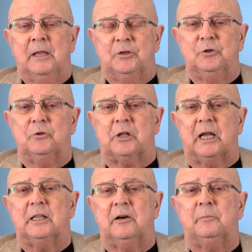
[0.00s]
knew that
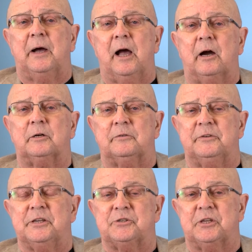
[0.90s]
I love
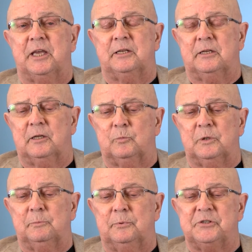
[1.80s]
biographies, and, and
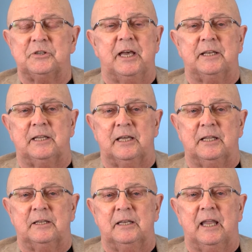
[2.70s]
would present
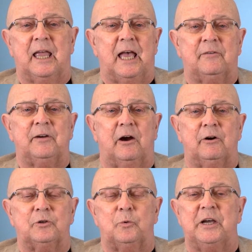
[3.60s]
a half
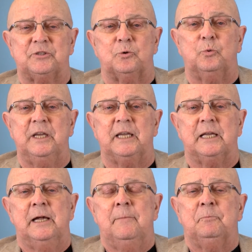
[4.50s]
hour twice a
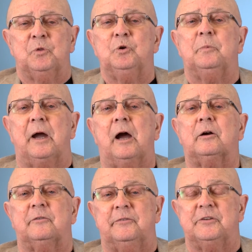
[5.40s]
week new
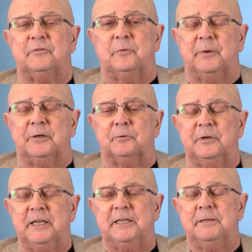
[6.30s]
biographies for me to
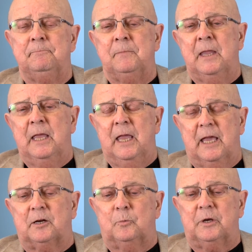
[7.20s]
read.
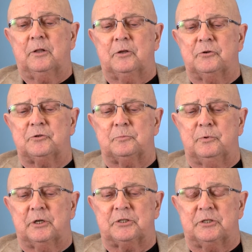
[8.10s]
And in one of those
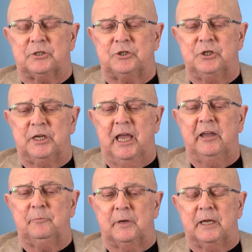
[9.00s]
books that she
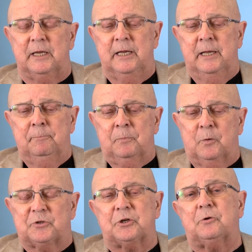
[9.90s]
gave me
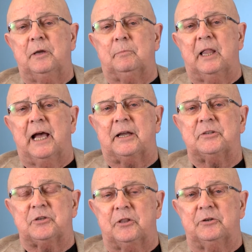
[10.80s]
was a great
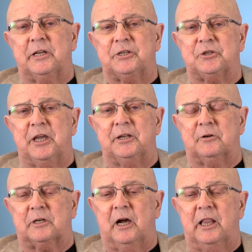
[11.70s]
black Southern
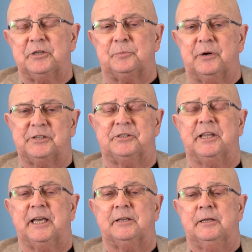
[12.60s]
educator, a college
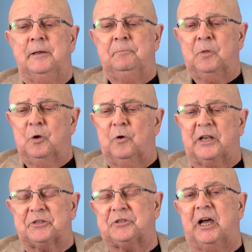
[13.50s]
president, who
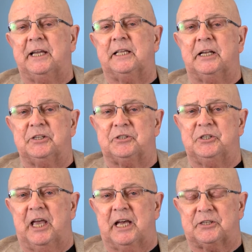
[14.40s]
had a sign on his
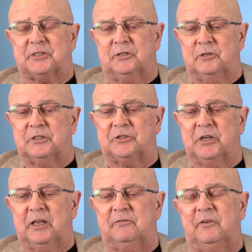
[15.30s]
desk that
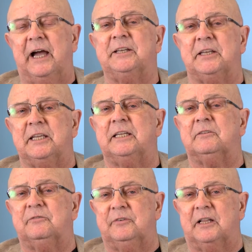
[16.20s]
said, Find a need
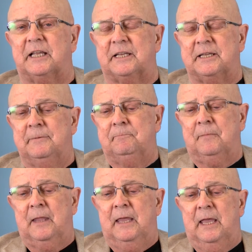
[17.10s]
and fill it.
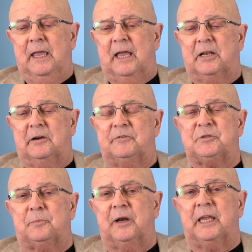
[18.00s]
And every
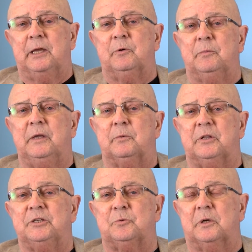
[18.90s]
spring he would meet
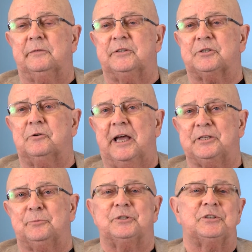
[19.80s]
with each one of his
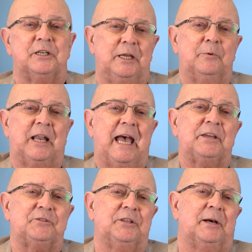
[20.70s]
graduates and he would
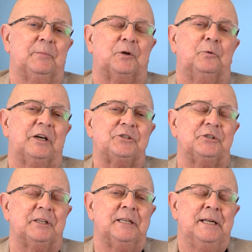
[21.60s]
ask them the
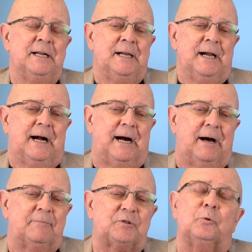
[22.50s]
question
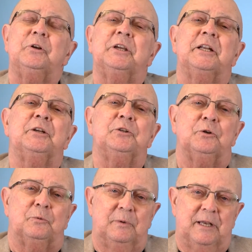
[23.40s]
uh, so what are you going to
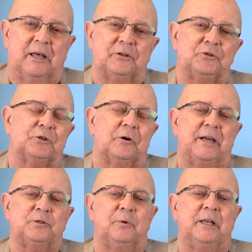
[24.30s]
do now that you're
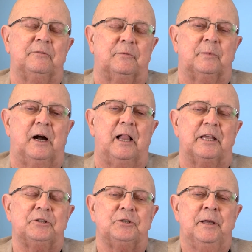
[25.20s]
graduating from
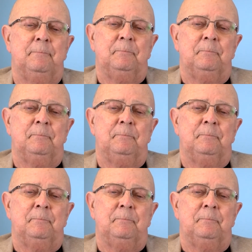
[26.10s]
college?